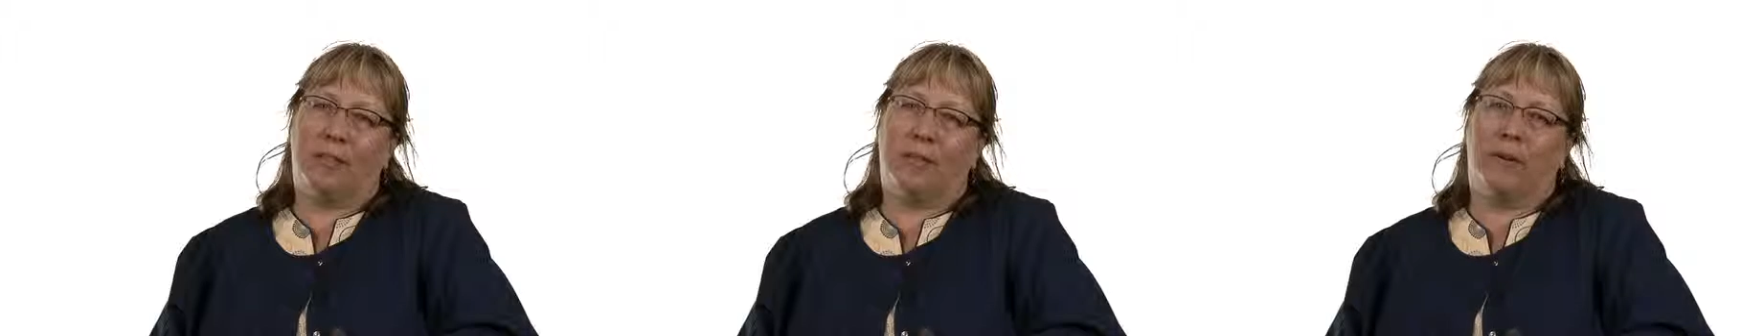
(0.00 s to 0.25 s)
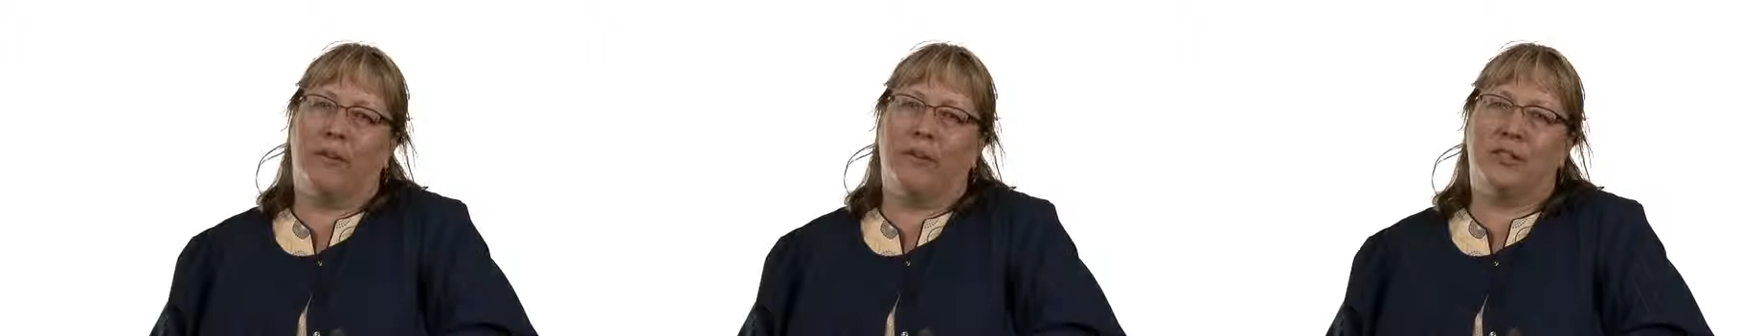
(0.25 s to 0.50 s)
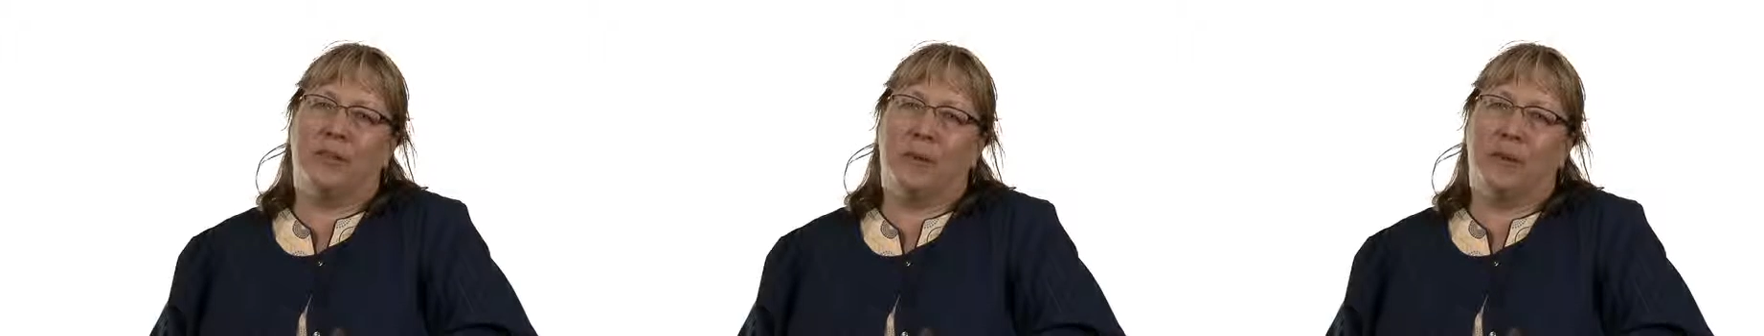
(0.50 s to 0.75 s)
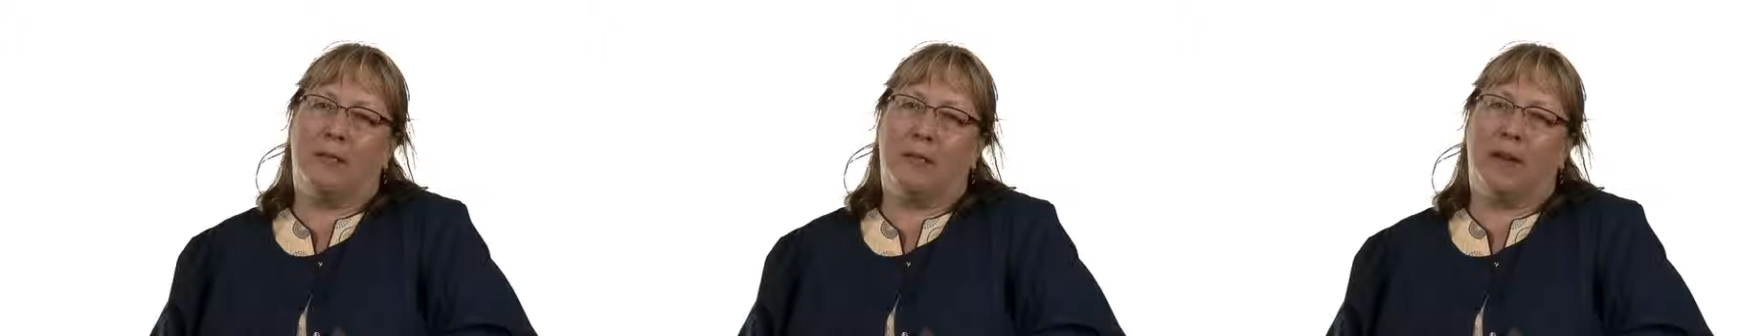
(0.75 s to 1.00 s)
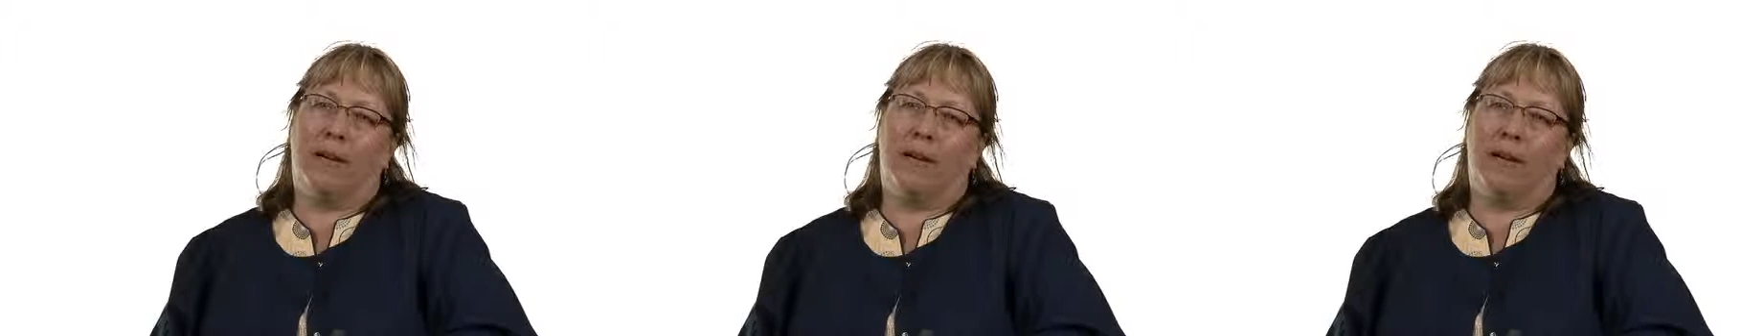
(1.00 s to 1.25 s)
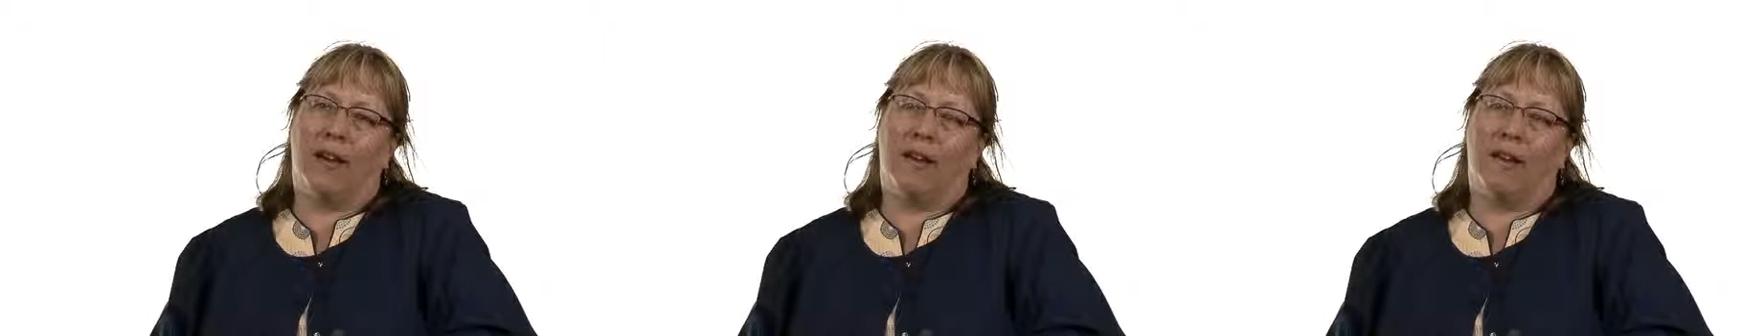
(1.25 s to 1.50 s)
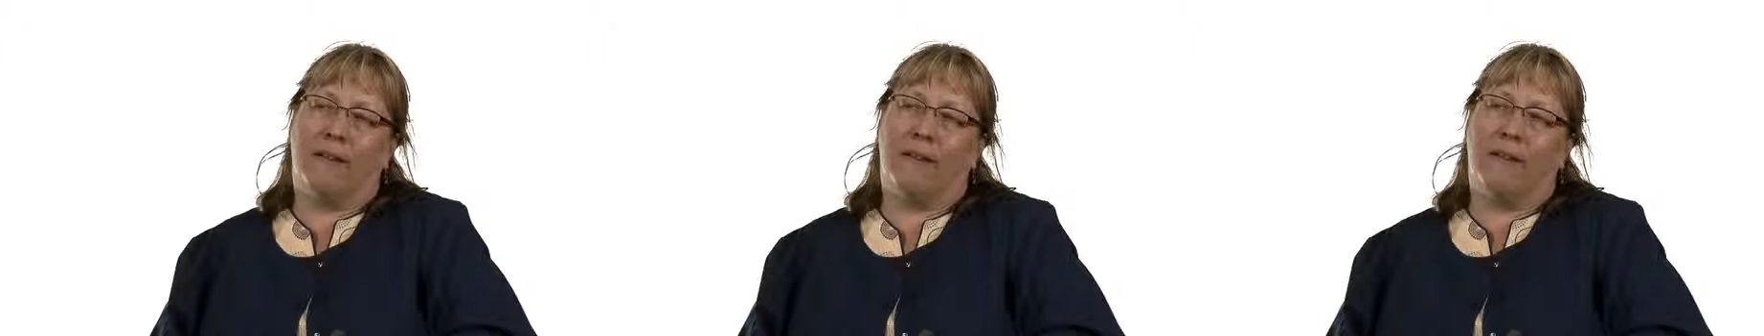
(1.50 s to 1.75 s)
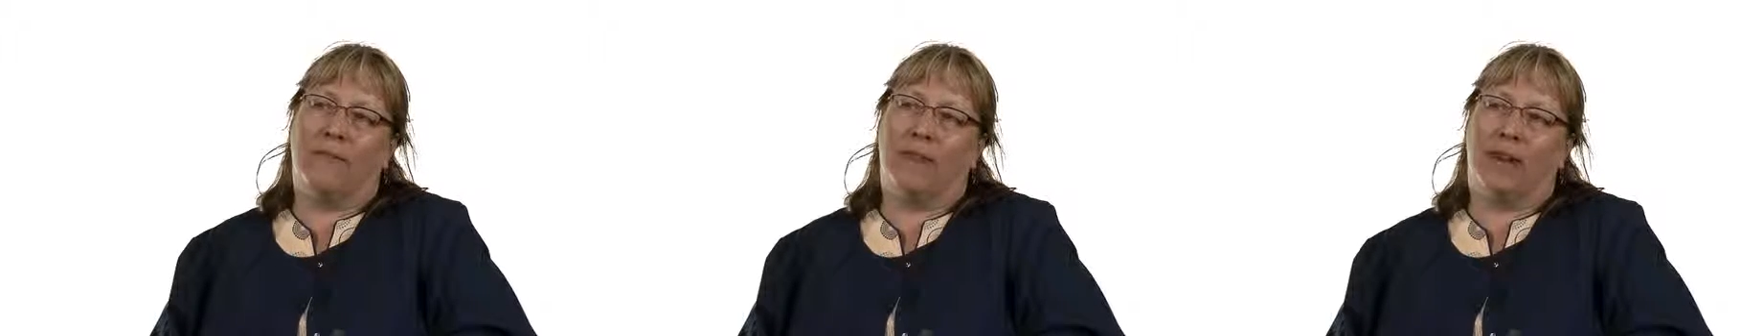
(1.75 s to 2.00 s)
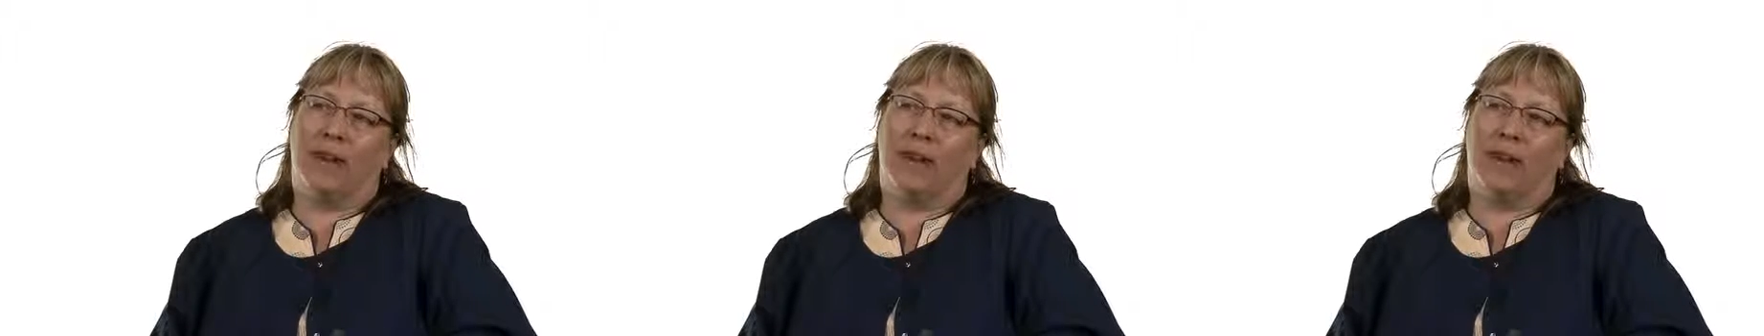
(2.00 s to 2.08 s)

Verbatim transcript: the privilege of being part of